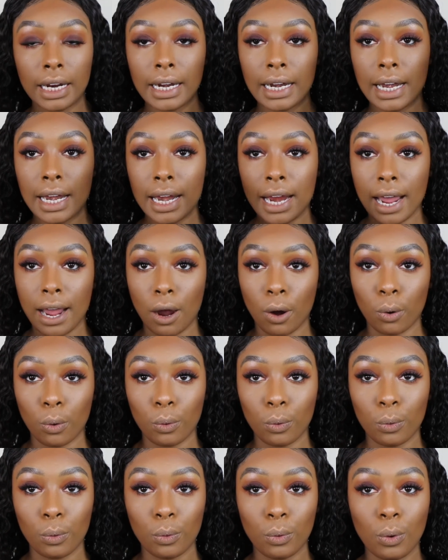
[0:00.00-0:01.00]
Now
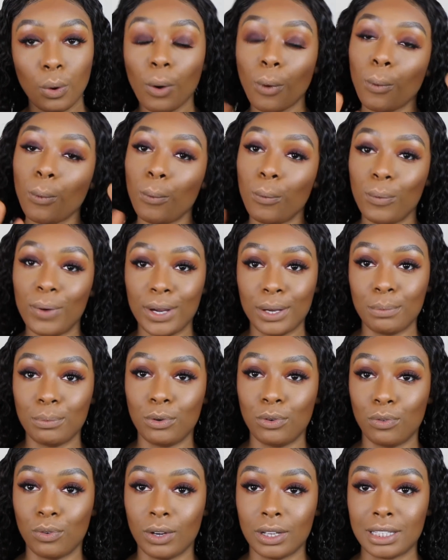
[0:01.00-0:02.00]
we can
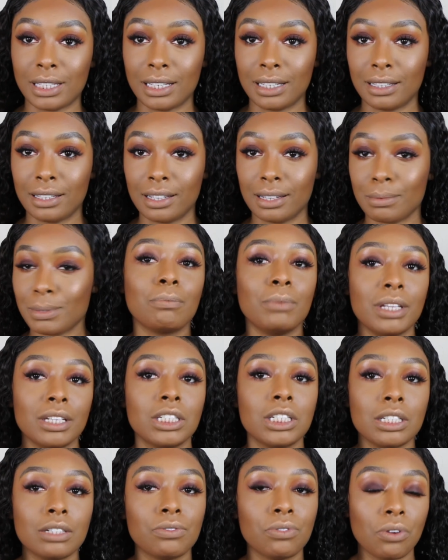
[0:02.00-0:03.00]
move on to the lips. I'm
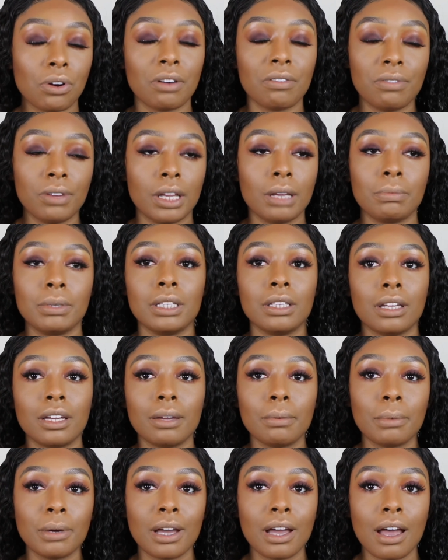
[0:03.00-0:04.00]
itching for a vampy
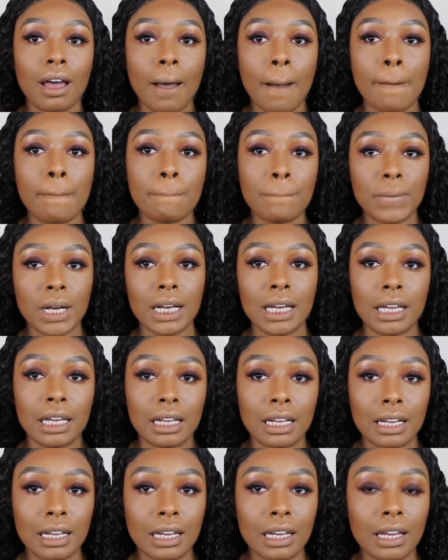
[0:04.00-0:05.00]
lip,
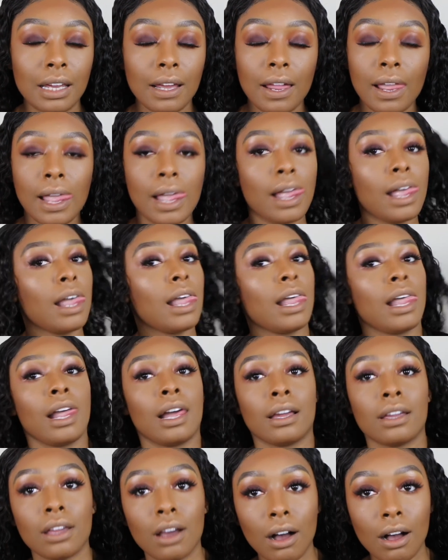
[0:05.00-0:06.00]
but
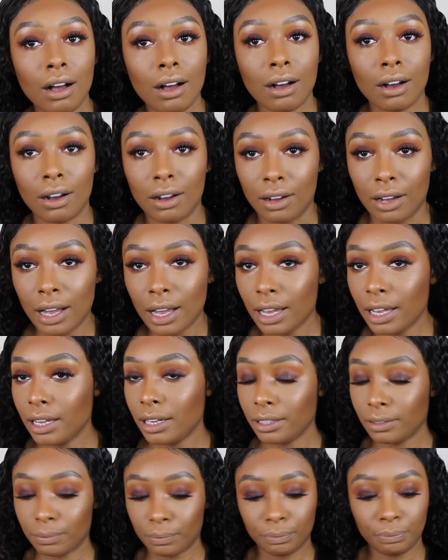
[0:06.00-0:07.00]
y'all,
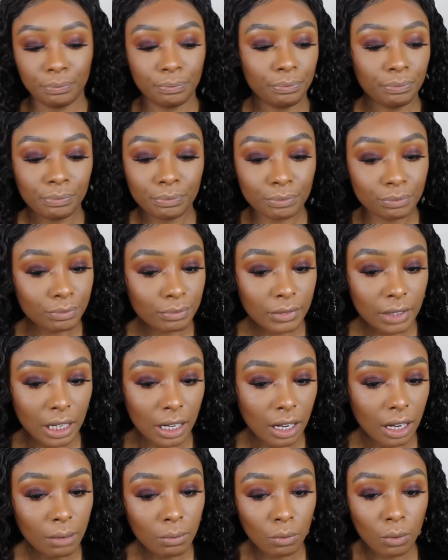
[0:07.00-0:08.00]
I'm
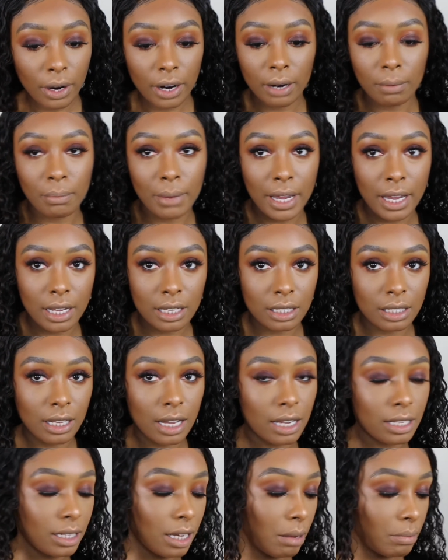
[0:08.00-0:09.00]
wearing masks
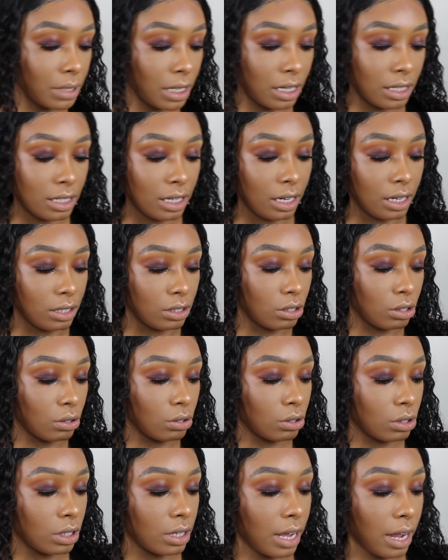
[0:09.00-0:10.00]
9 times out of 10, so
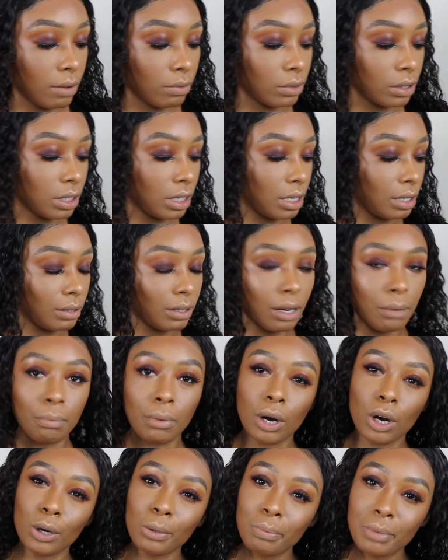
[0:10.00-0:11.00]
there's not really a
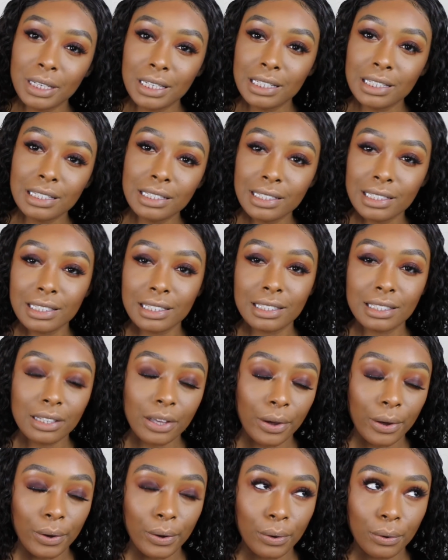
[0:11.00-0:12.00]
purpose,
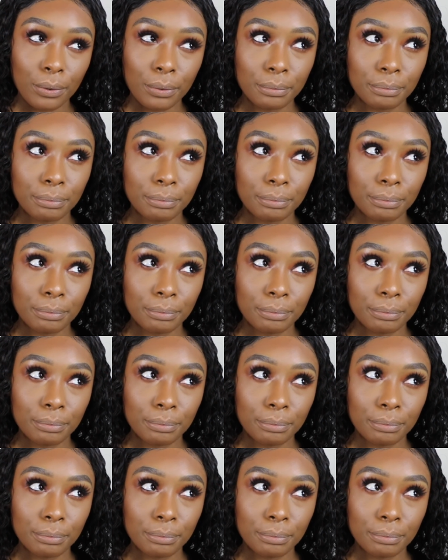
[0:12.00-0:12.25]
so